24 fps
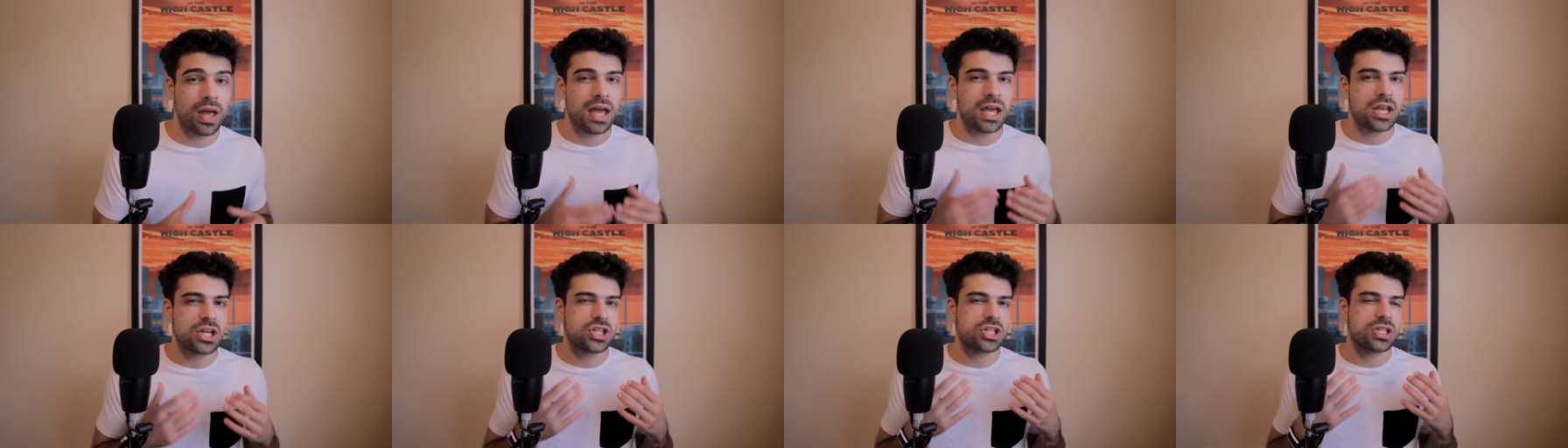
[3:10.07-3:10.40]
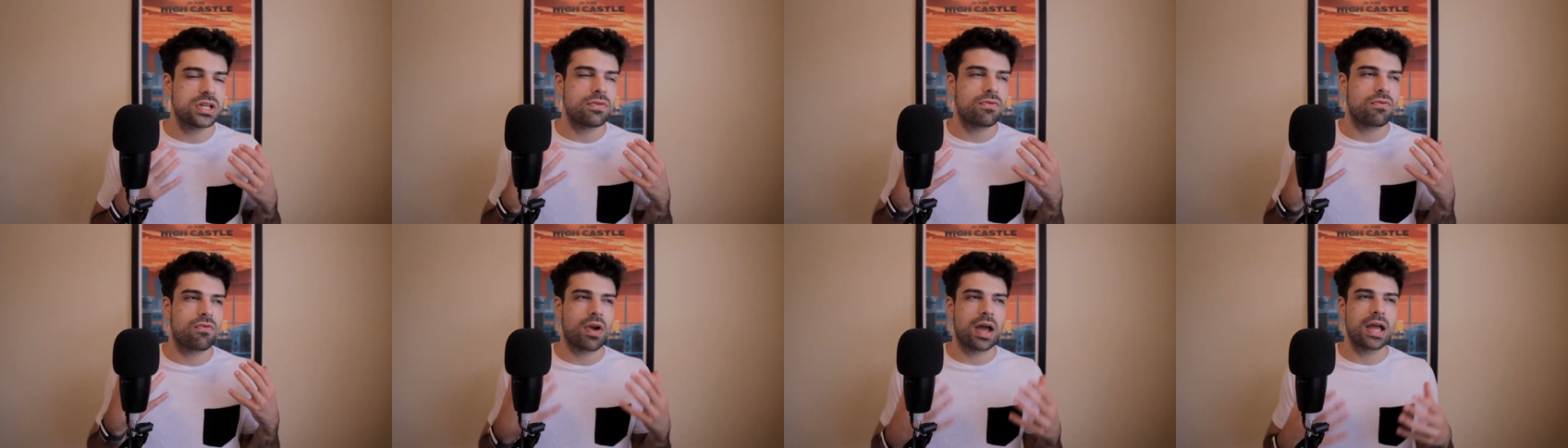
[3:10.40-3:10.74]
she
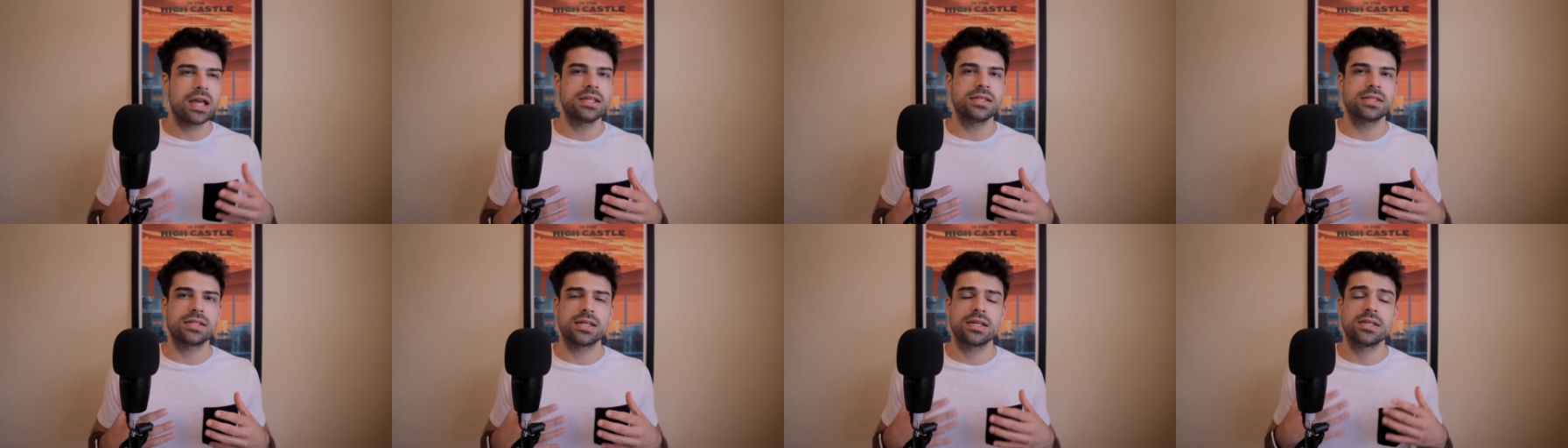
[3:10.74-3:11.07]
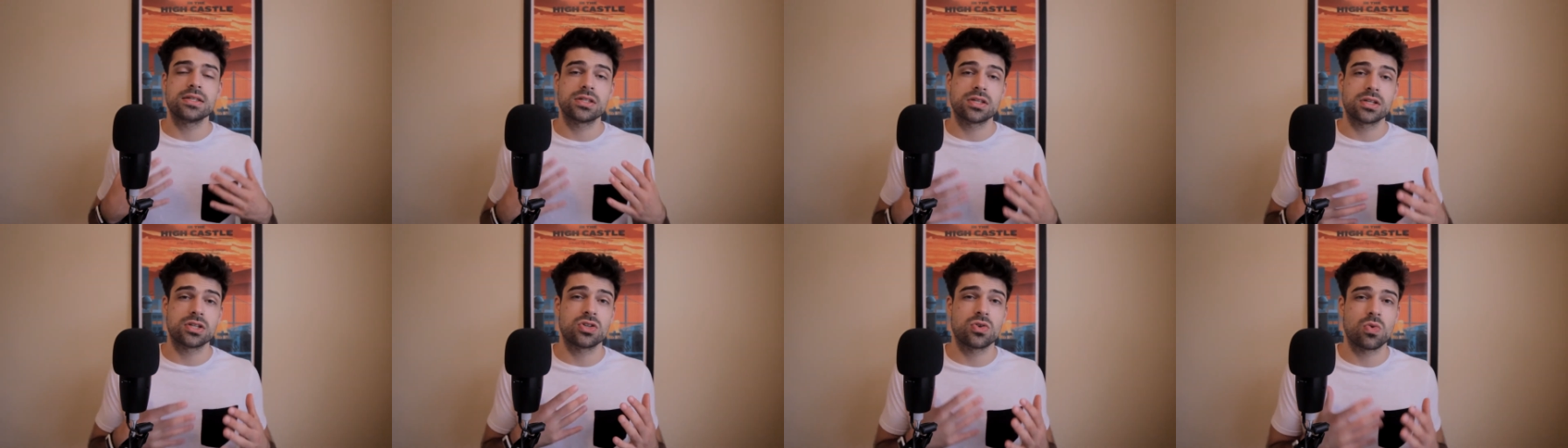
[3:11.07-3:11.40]
writes in
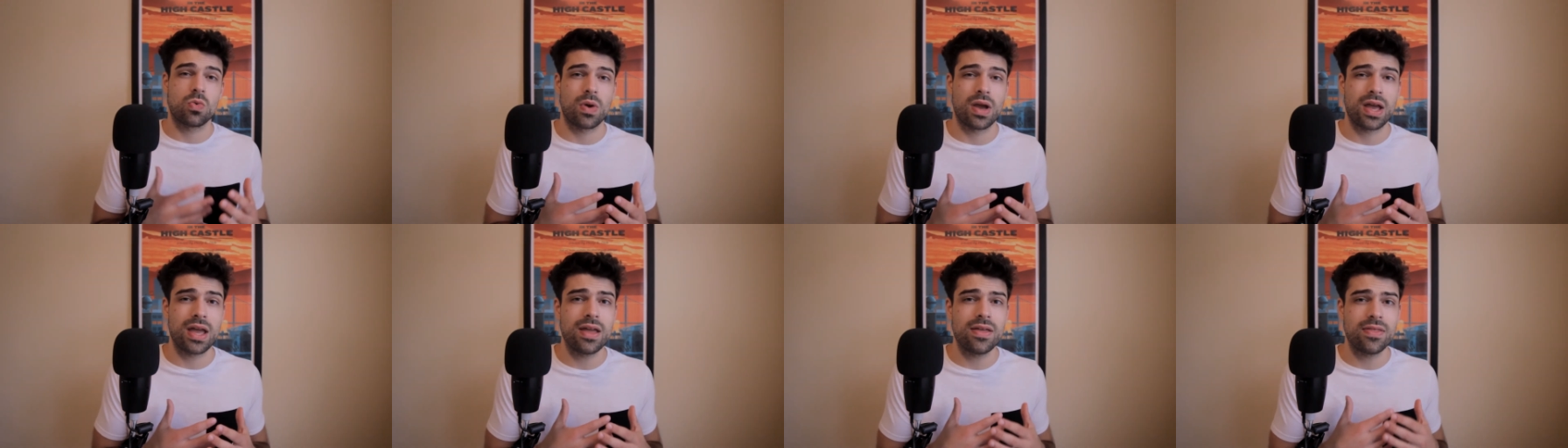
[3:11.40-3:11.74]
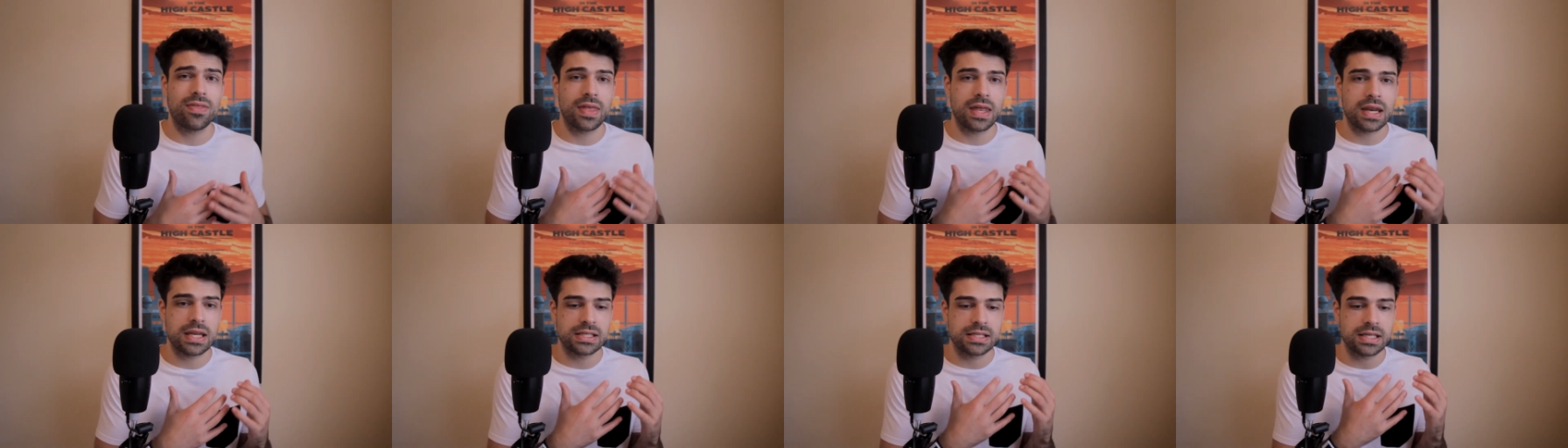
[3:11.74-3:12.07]
such a way
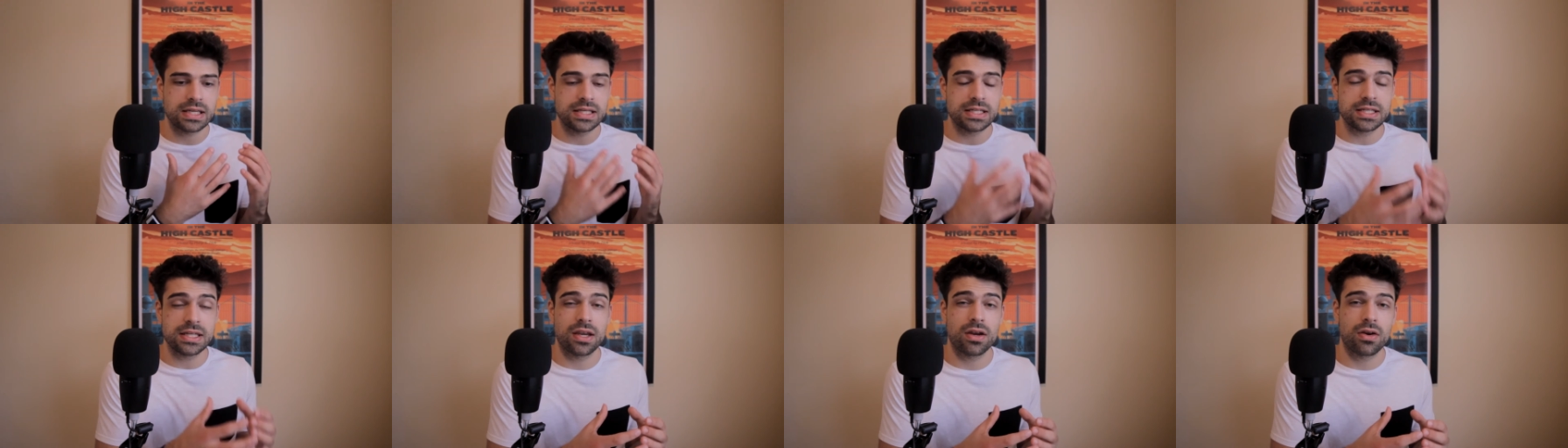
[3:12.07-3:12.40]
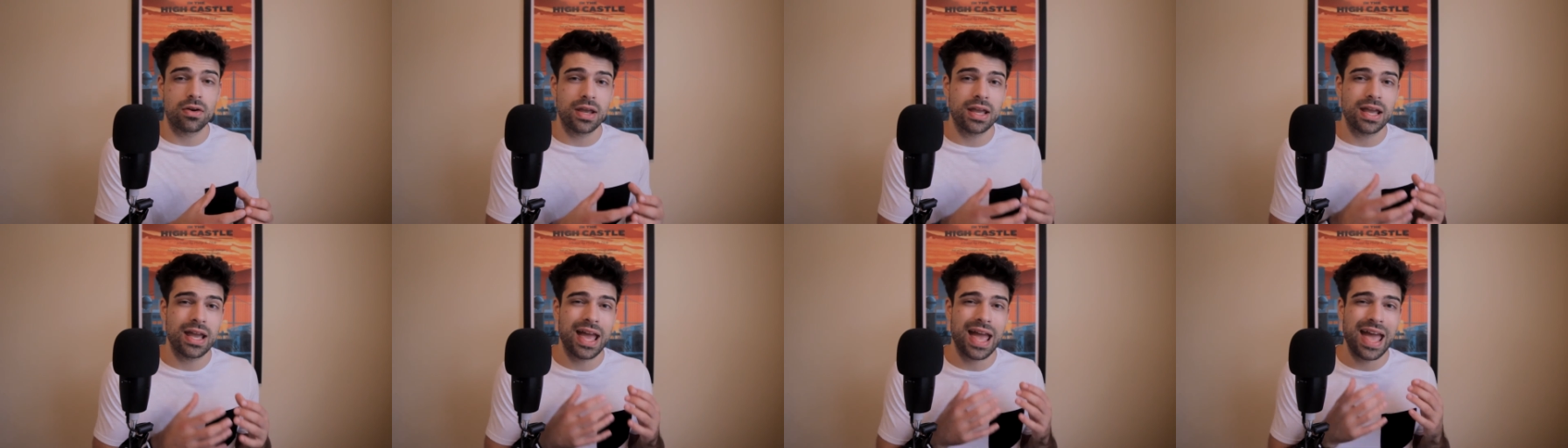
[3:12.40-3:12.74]
that is
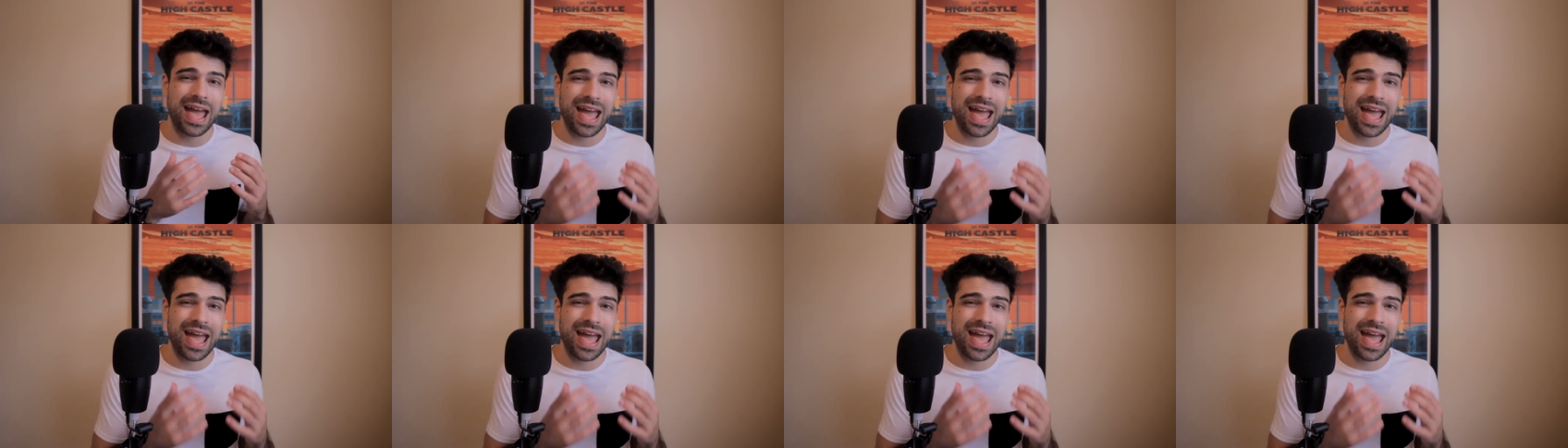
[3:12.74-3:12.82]
endearing